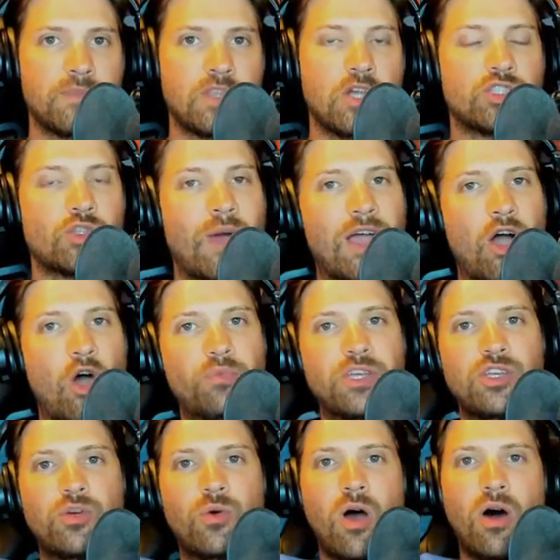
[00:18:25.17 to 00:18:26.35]
So I hope that
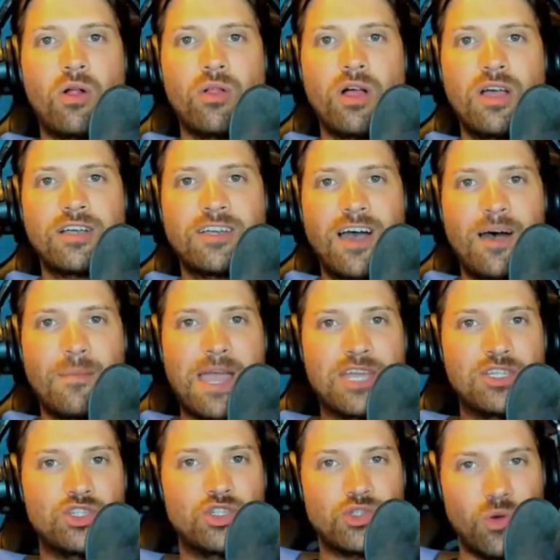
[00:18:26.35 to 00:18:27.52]
you all come
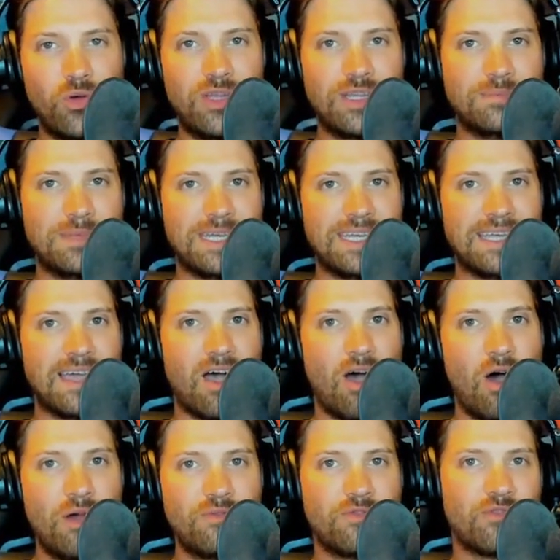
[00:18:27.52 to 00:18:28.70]
and join me
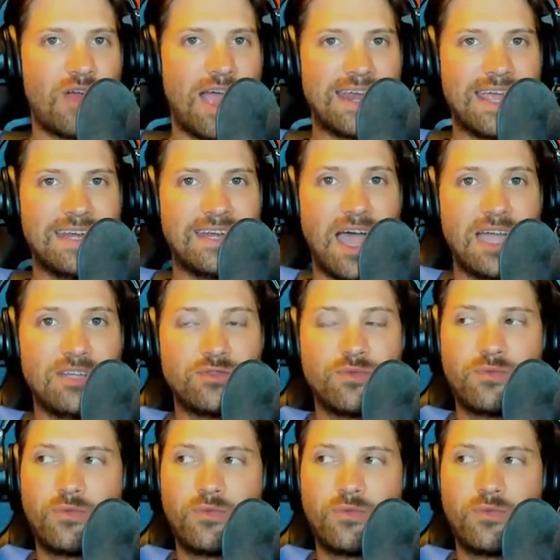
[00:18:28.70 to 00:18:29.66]
on Friday night